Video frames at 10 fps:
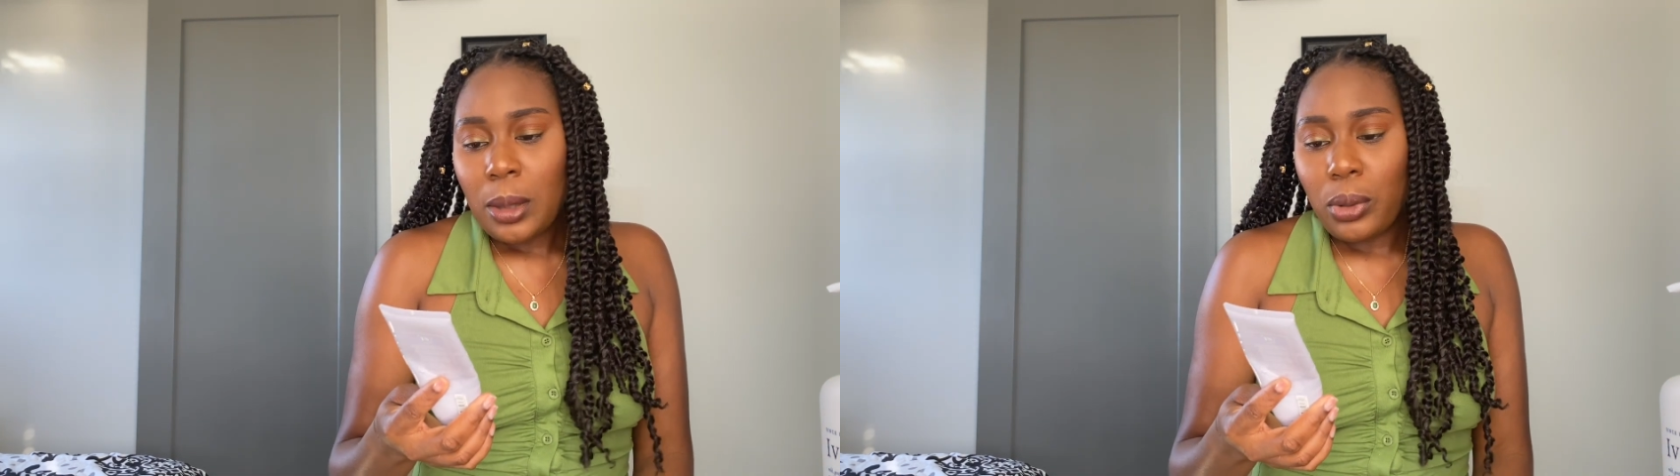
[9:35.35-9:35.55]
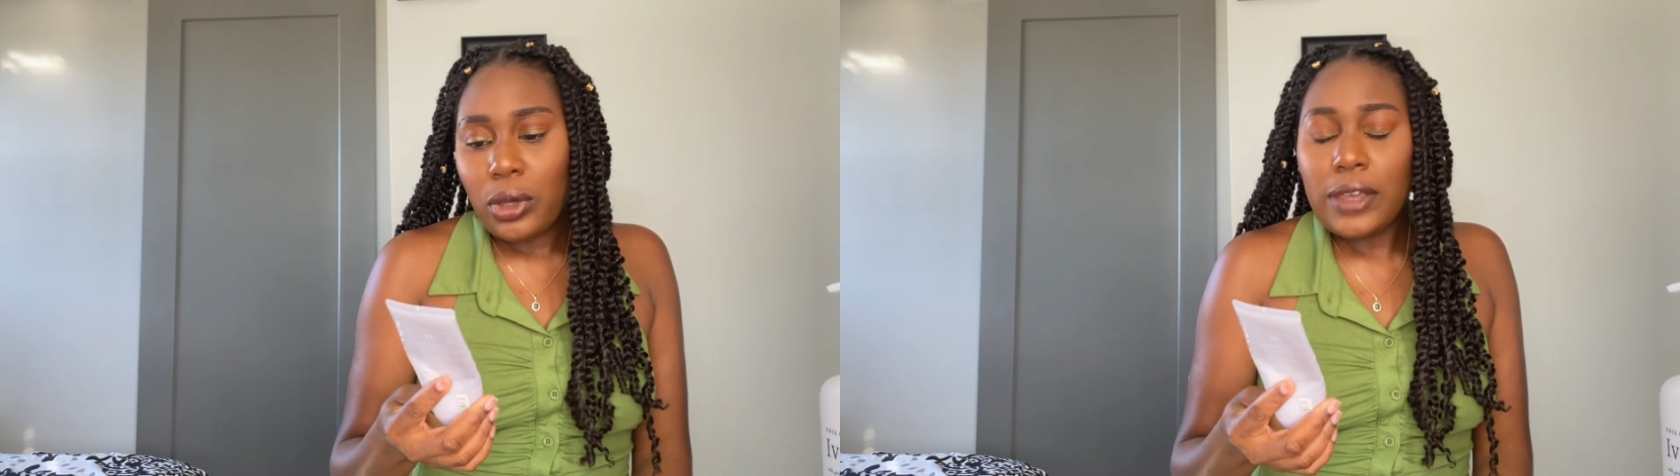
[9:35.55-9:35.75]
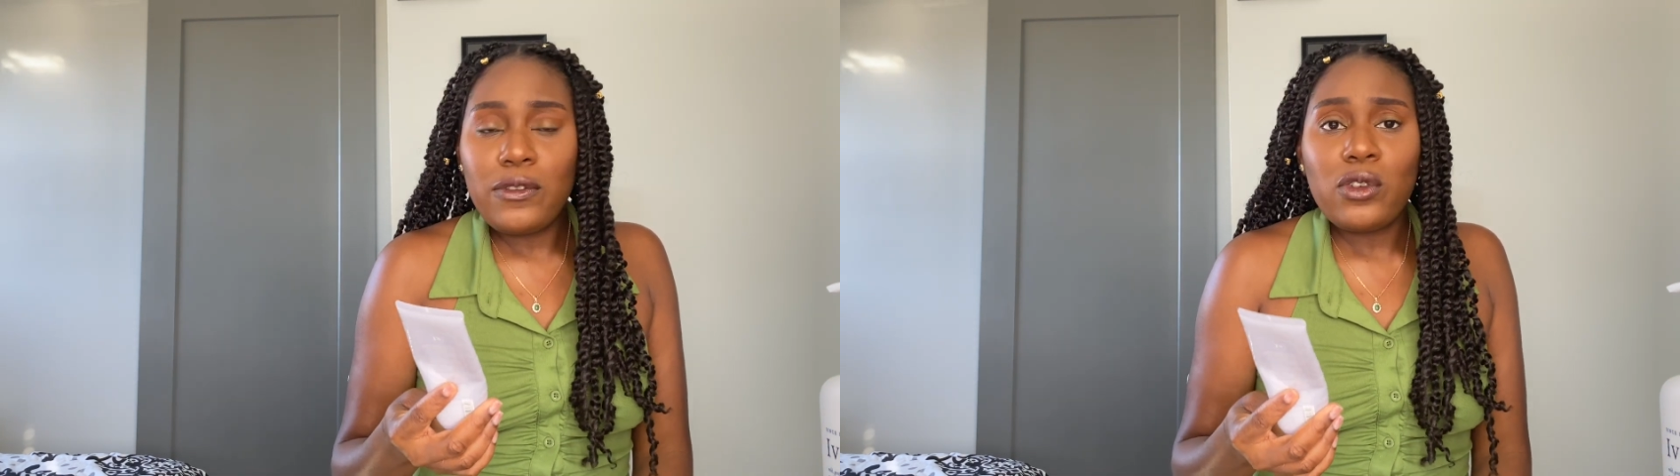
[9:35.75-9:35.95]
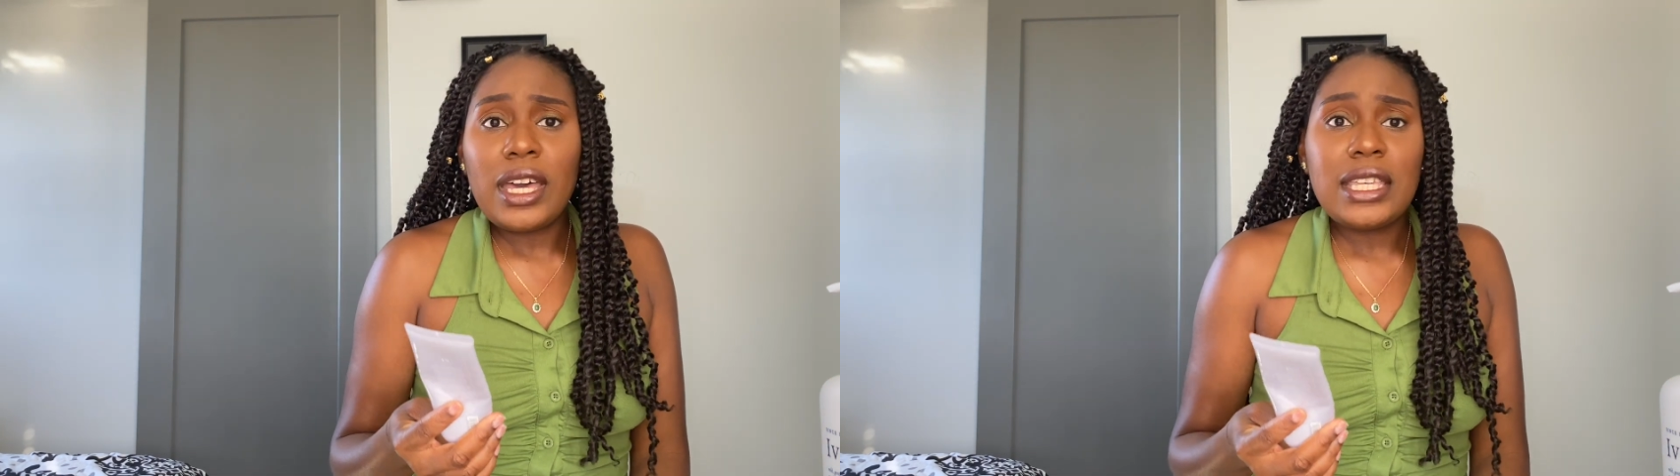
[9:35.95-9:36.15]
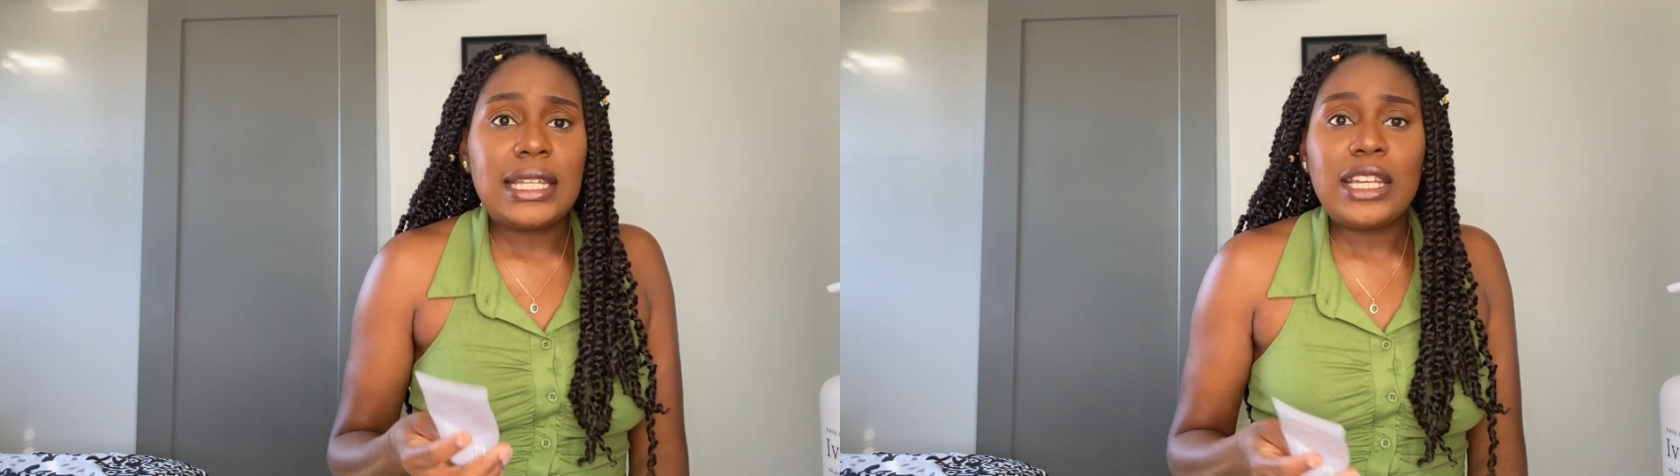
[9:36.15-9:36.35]
But if you
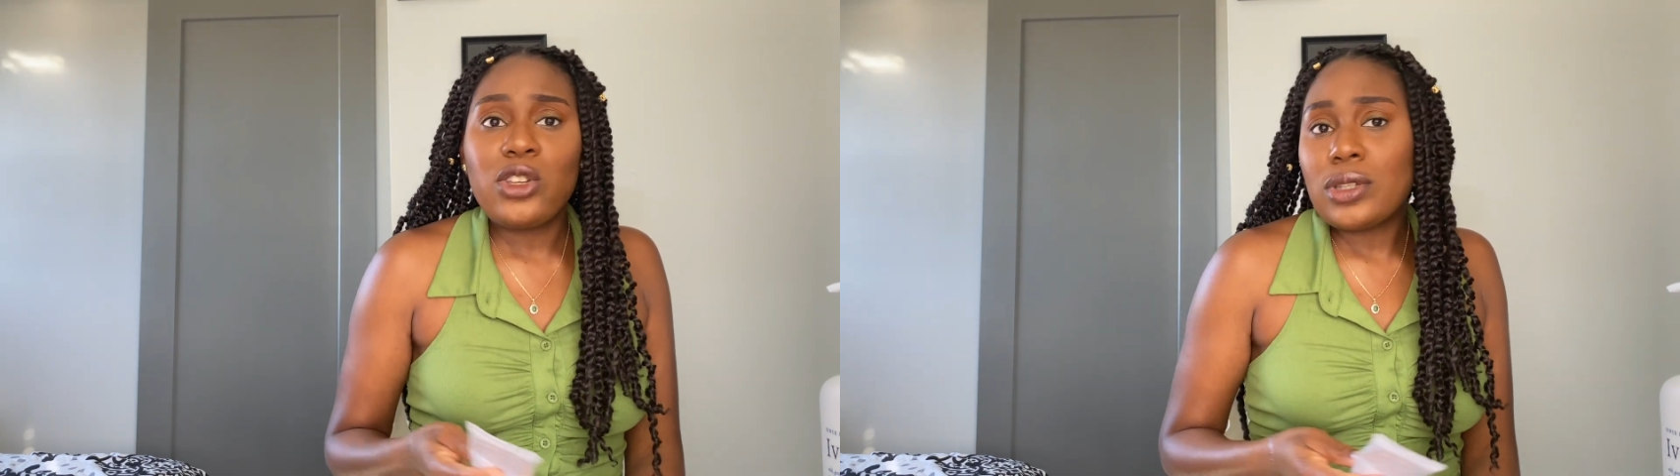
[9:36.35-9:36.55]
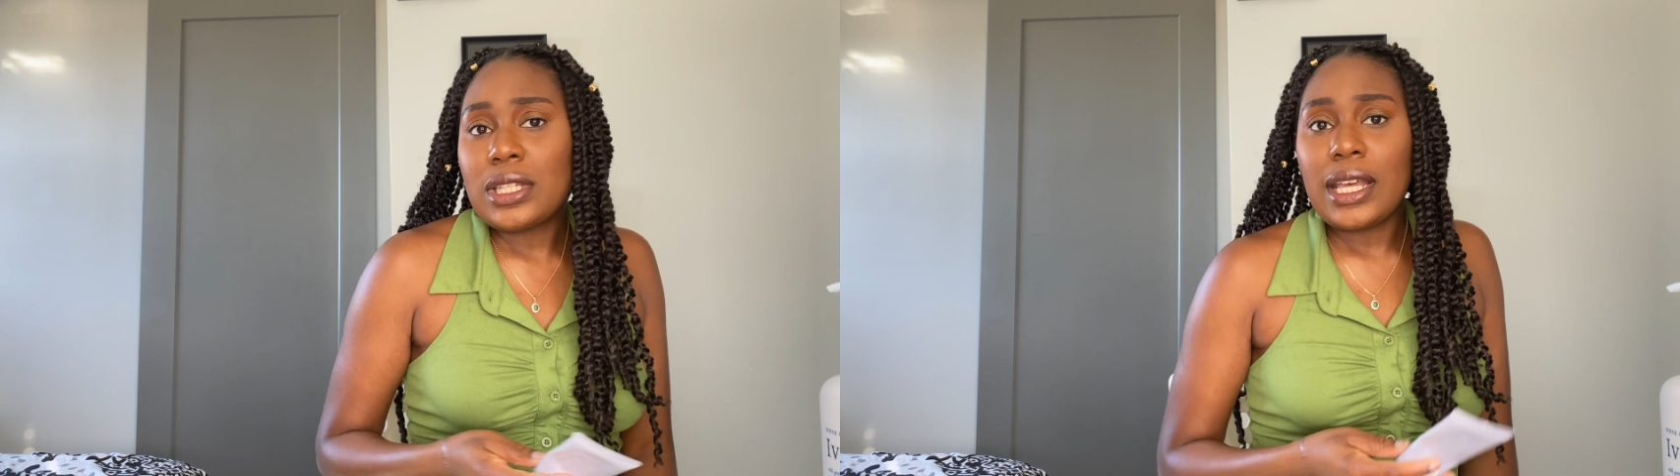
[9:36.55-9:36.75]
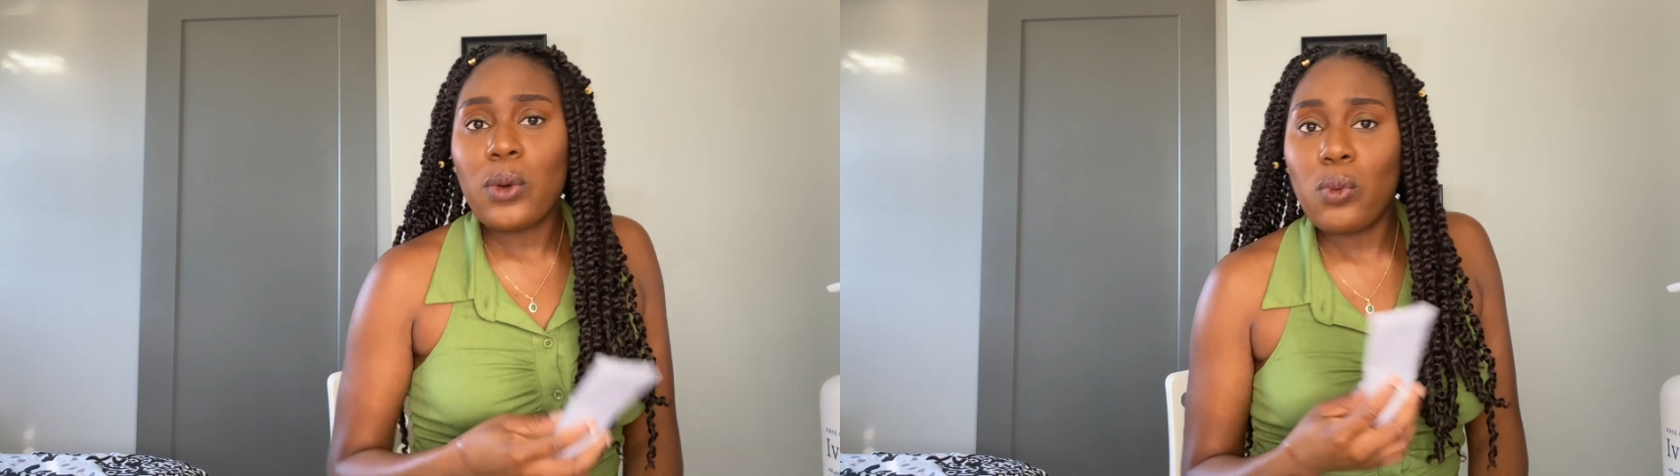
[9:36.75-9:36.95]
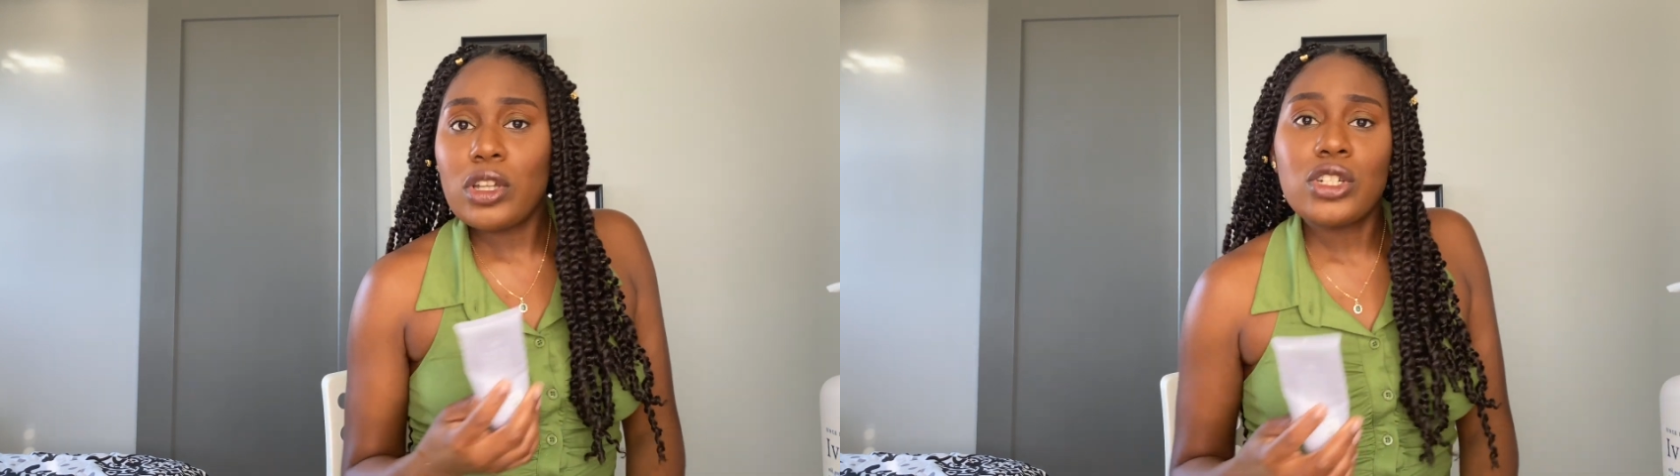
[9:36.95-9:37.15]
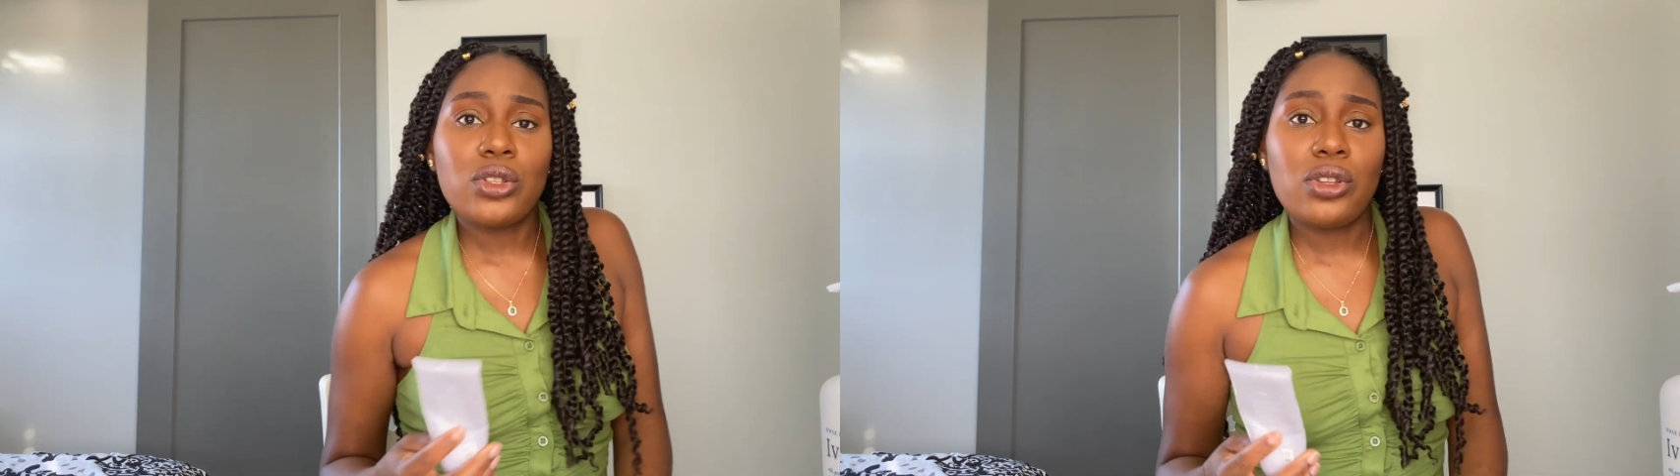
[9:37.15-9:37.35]
guys like using like
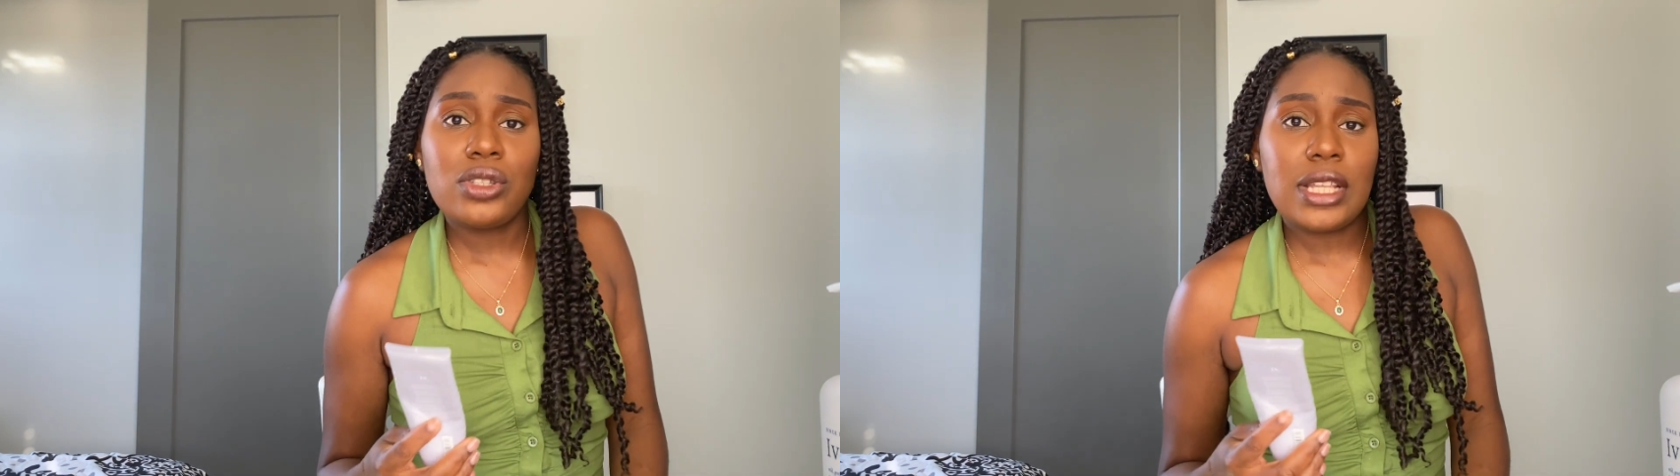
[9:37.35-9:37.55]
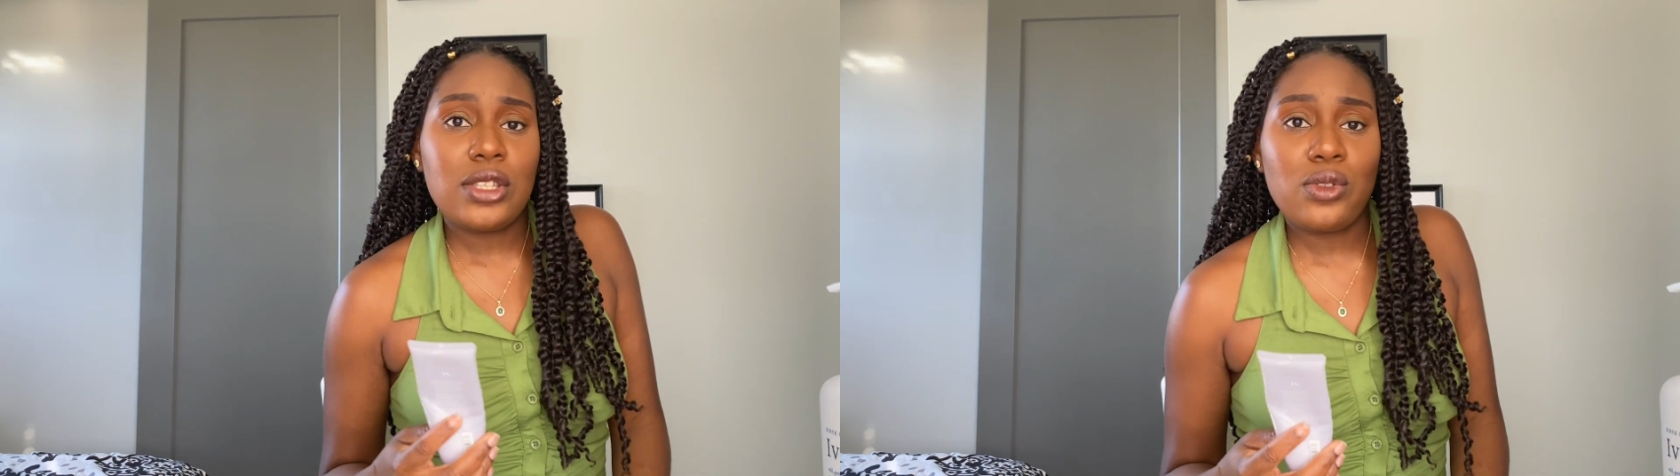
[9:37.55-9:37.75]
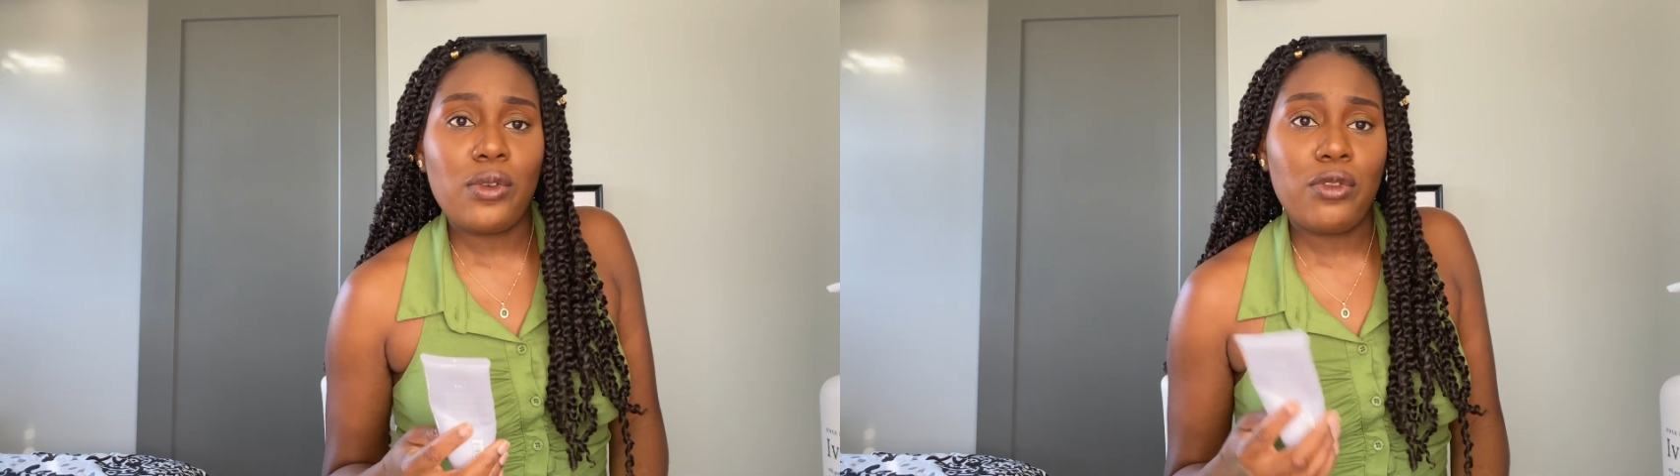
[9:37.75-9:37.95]
washcloths and stuff